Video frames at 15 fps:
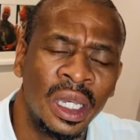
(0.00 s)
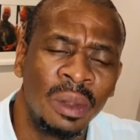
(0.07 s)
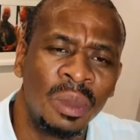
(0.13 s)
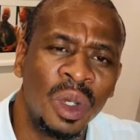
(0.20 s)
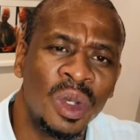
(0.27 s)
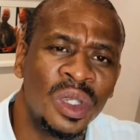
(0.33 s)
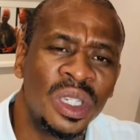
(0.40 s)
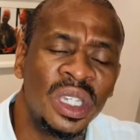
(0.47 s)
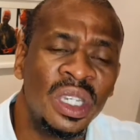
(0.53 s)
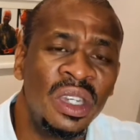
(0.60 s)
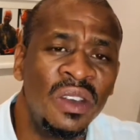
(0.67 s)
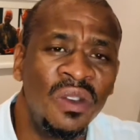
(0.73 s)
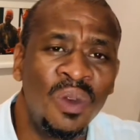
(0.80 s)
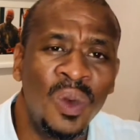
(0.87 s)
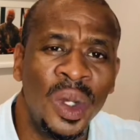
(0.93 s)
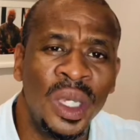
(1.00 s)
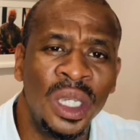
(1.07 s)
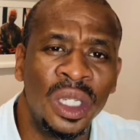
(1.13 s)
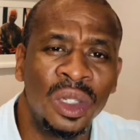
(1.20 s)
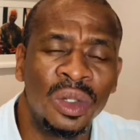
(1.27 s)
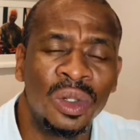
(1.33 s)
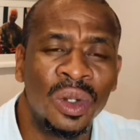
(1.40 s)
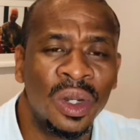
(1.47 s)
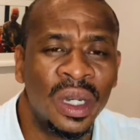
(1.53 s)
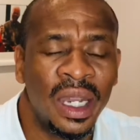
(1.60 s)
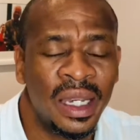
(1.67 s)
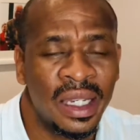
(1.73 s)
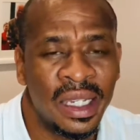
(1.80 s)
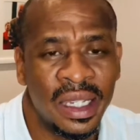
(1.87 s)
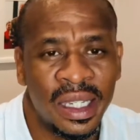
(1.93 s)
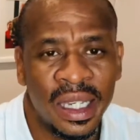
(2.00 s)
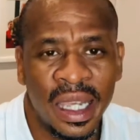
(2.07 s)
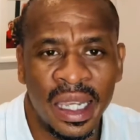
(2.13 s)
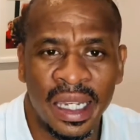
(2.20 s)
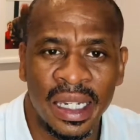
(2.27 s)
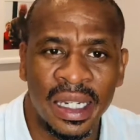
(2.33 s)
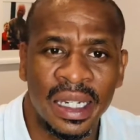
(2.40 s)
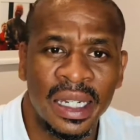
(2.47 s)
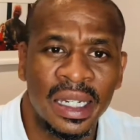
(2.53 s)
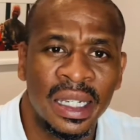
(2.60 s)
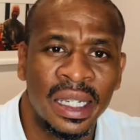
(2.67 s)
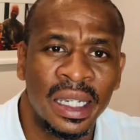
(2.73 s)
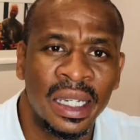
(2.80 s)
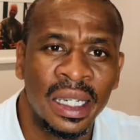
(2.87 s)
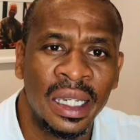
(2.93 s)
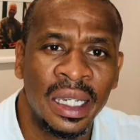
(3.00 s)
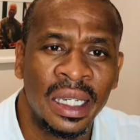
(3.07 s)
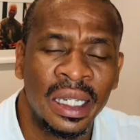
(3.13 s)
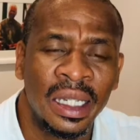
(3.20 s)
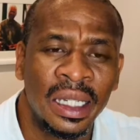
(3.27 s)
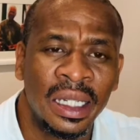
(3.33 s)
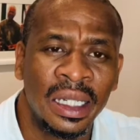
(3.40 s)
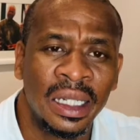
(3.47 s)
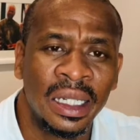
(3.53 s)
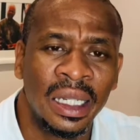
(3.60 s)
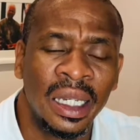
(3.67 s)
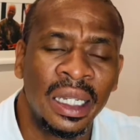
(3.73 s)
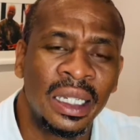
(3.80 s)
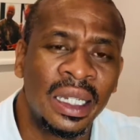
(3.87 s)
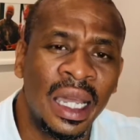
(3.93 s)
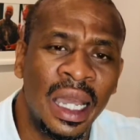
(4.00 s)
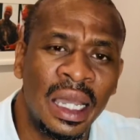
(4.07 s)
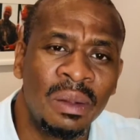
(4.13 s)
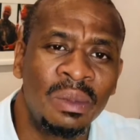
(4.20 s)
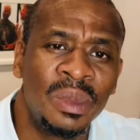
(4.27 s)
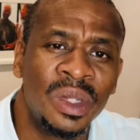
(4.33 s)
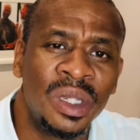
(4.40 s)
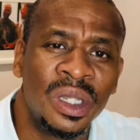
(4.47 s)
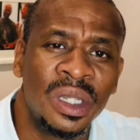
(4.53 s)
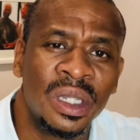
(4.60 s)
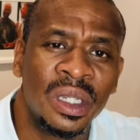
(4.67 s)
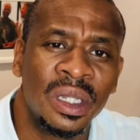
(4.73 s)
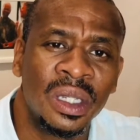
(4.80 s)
Because if we do not understand, at times